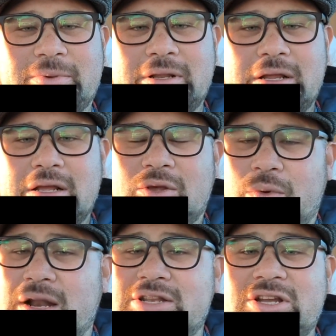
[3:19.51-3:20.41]
But
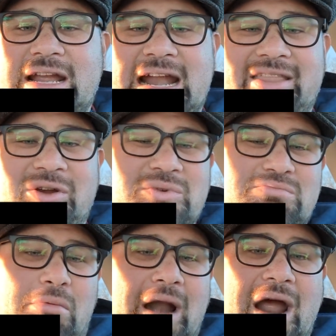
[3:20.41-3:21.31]
what I took out of there was
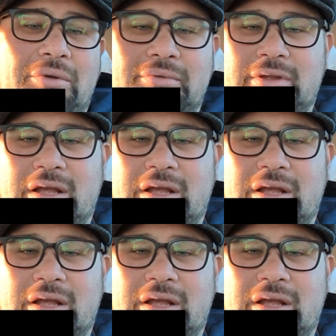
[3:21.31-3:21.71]
brown.